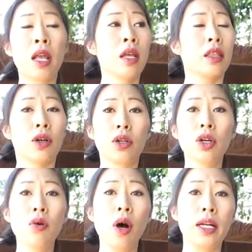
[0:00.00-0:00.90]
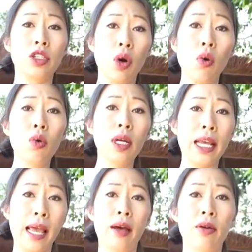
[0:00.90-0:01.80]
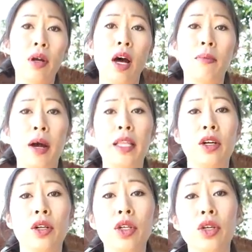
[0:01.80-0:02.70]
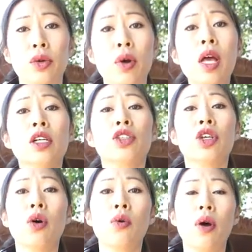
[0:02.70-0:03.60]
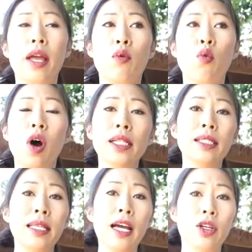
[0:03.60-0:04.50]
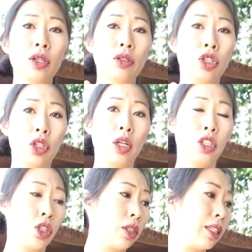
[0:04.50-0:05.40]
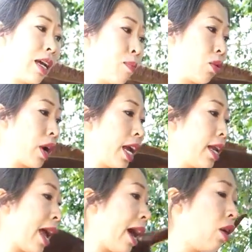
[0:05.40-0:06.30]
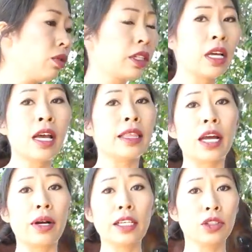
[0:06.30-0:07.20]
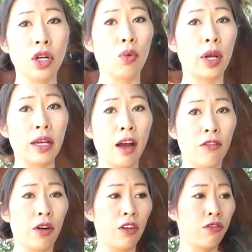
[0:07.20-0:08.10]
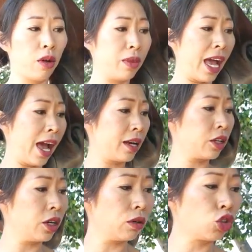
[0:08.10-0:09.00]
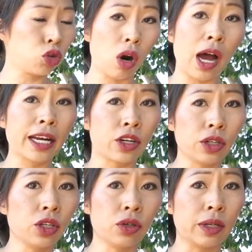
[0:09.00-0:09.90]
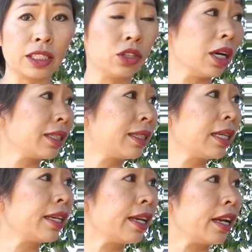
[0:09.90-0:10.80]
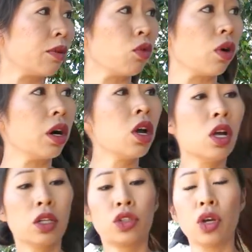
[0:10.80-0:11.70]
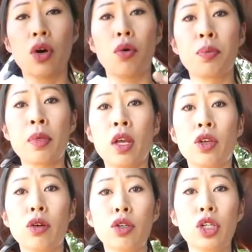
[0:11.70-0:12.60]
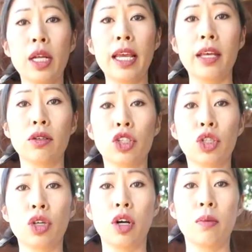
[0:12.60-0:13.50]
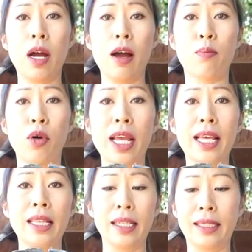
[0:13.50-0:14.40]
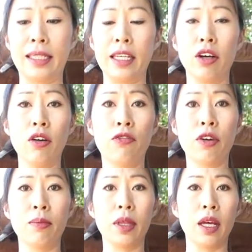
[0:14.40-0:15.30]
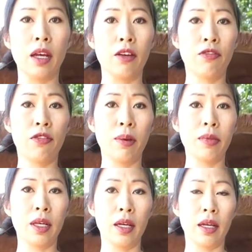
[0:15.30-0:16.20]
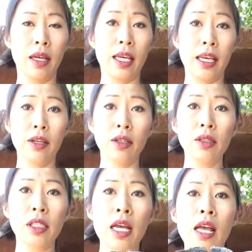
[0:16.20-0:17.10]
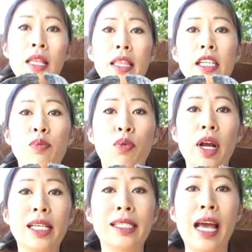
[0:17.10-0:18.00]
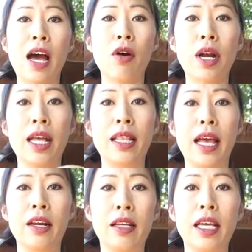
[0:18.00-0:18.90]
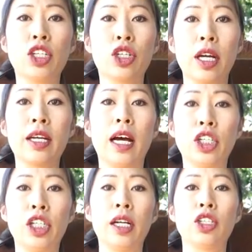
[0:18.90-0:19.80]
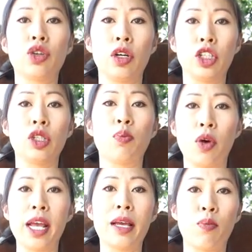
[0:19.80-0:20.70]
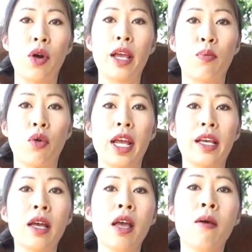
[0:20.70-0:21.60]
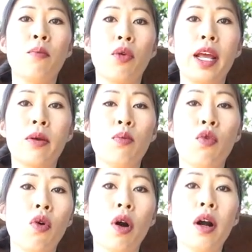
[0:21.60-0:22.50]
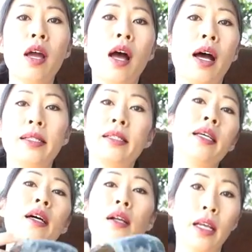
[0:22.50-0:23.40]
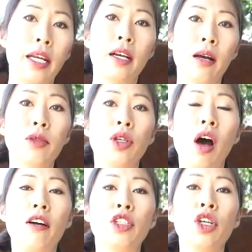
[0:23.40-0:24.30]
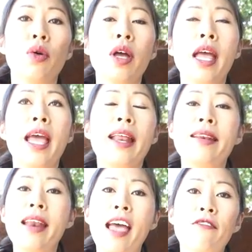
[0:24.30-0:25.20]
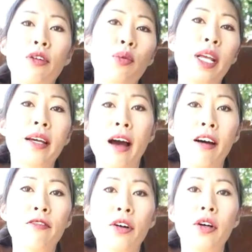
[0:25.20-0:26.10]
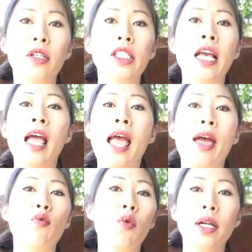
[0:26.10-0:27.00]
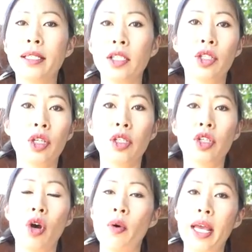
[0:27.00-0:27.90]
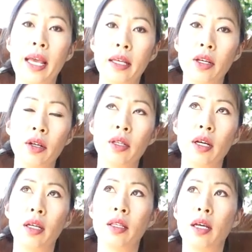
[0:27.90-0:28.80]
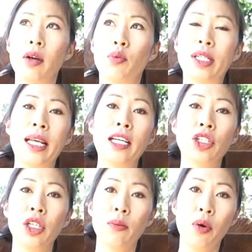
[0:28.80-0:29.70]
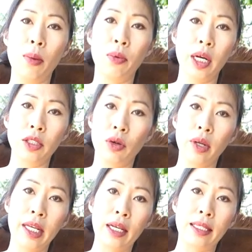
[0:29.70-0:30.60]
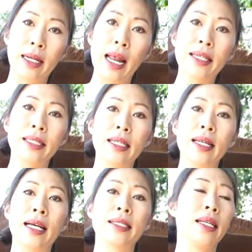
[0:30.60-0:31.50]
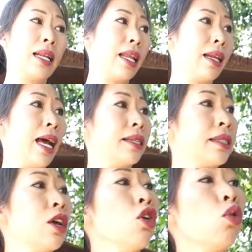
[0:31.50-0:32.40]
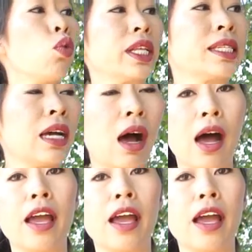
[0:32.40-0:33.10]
The Gluon is only held on by the glue. So once that glue starts to separate out, there is no recovering from that. You know, dried glue is not sticky anymore. So usually it'll start breaking the seal from the heels. This breaks out, and then each concussion is going to just break more until it comes off. So it never recovers, and once it starts going, you know, the retention properties only gets less and less and less with time